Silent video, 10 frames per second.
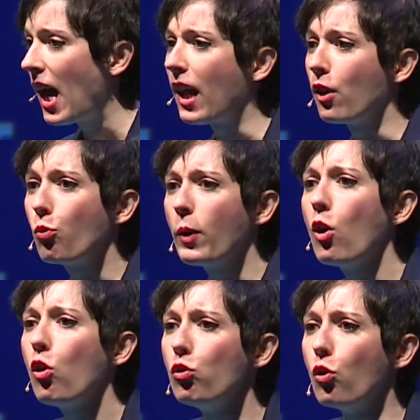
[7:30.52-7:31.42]
And as we
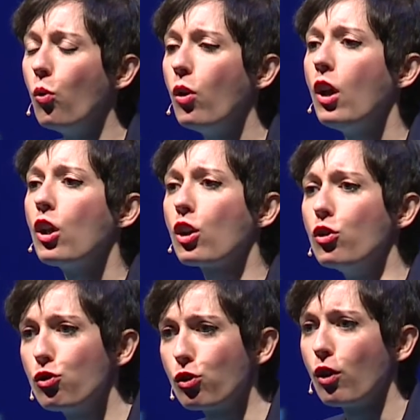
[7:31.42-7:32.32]
all know,
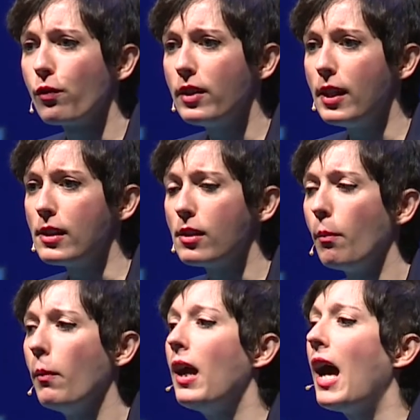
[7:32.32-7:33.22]

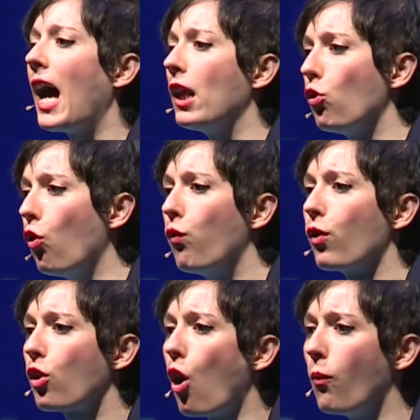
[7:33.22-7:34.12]
conservatism and
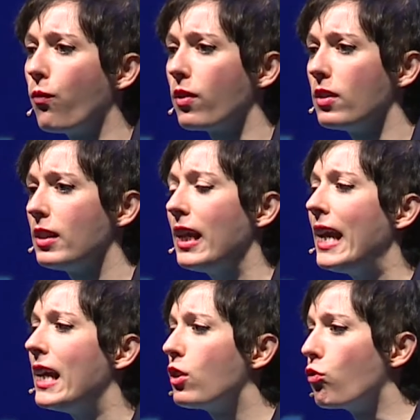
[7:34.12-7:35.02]
overconfidence
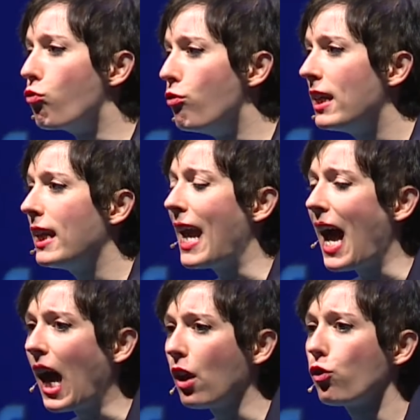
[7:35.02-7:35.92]
is a really
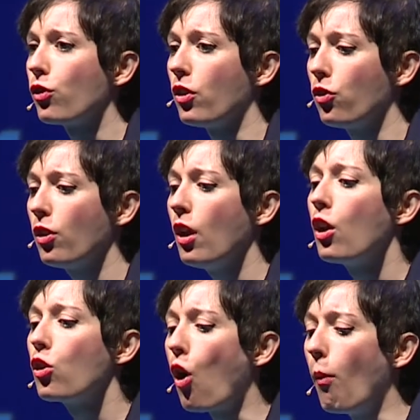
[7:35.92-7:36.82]
hazardous
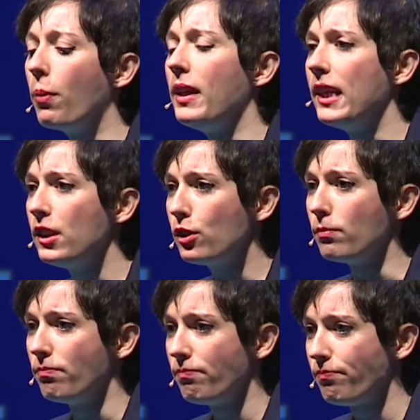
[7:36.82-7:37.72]
combination.